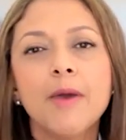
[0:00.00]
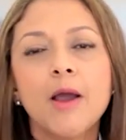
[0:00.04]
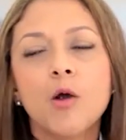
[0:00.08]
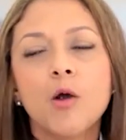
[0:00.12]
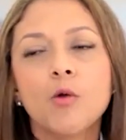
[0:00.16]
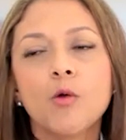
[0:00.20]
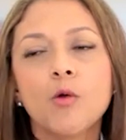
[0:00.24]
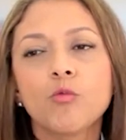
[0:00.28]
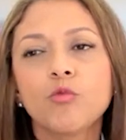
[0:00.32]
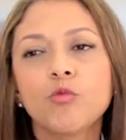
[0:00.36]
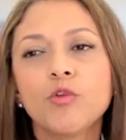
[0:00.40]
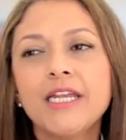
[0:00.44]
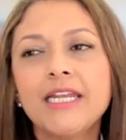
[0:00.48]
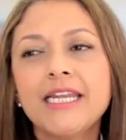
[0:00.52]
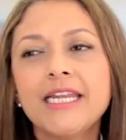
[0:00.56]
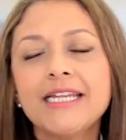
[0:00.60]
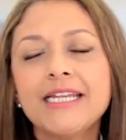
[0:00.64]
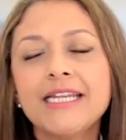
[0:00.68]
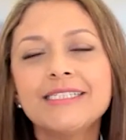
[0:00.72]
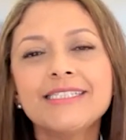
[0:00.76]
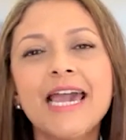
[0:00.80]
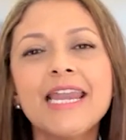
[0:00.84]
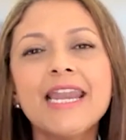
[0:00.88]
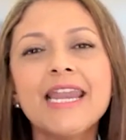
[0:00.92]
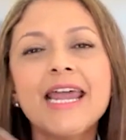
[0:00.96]

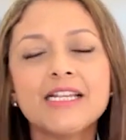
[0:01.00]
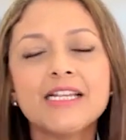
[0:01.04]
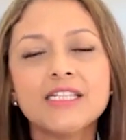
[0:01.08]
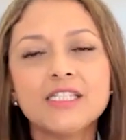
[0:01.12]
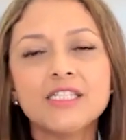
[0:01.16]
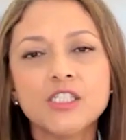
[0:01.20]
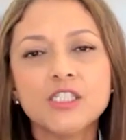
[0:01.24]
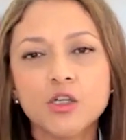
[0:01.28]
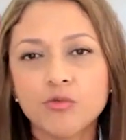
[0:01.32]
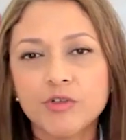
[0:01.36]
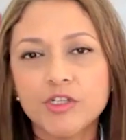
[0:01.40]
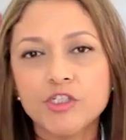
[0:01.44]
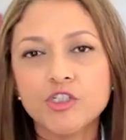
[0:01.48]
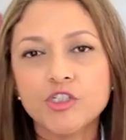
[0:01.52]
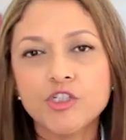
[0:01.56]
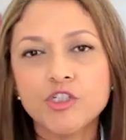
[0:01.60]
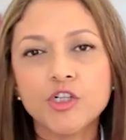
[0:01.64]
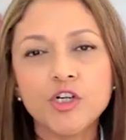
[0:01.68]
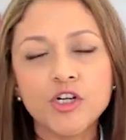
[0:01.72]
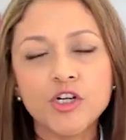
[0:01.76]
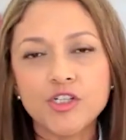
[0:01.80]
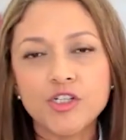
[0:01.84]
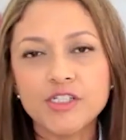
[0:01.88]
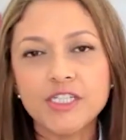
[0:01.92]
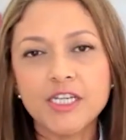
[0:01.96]
really 10x their
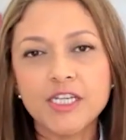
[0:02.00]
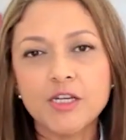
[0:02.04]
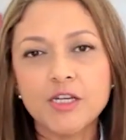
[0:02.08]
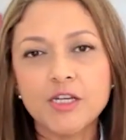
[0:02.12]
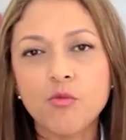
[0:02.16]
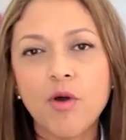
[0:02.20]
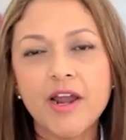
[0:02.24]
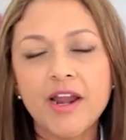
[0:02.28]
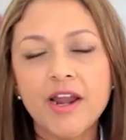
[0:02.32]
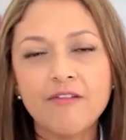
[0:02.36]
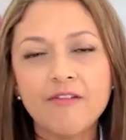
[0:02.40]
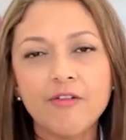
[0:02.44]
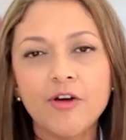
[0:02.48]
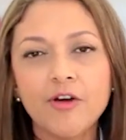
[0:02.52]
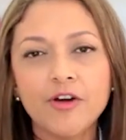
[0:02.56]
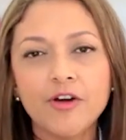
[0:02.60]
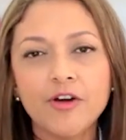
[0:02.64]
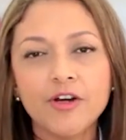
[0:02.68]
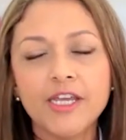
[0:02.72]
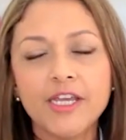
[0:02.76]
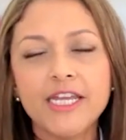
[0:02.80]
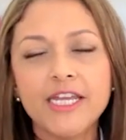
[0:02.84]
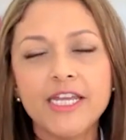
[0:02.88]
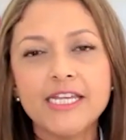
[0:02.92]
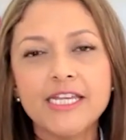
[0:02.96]
returns in
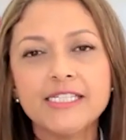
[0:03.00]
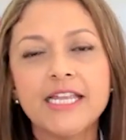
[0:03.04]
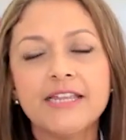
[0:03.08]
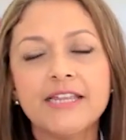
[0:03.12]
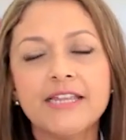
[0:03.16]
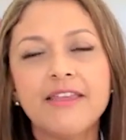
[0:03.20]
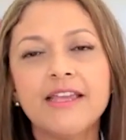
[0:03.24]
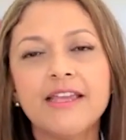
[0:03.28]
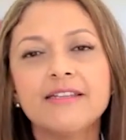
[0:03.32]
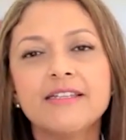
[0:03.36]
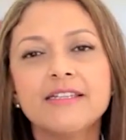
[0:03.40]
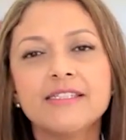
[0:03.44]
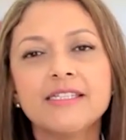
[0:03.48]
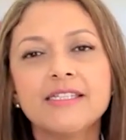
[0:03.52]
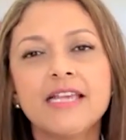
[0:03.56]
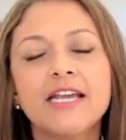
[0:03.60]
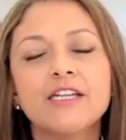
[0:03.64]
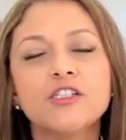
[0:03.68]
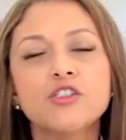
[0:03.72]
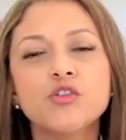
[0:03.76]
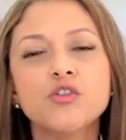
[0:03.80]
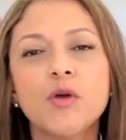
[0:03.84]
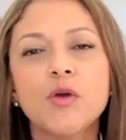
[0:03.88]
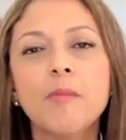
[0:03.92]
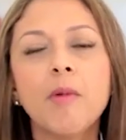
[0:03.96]
whatever it is that they
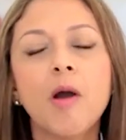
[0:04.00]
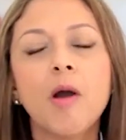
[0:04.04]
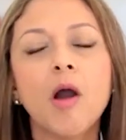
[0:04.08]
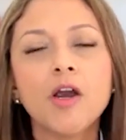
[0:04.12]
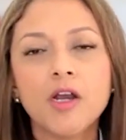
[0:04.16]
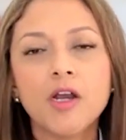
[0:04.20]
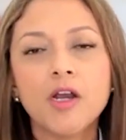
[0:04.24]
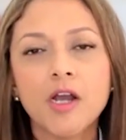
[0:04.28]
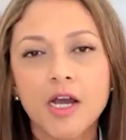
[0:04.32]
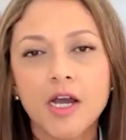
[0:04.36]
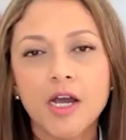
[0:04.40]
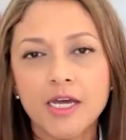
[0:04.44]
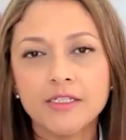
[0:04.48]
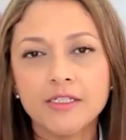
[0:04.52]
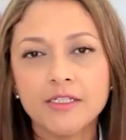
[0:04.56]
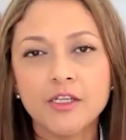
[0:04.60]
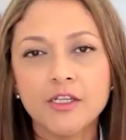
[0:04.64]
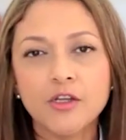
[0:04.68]
decide to embark on,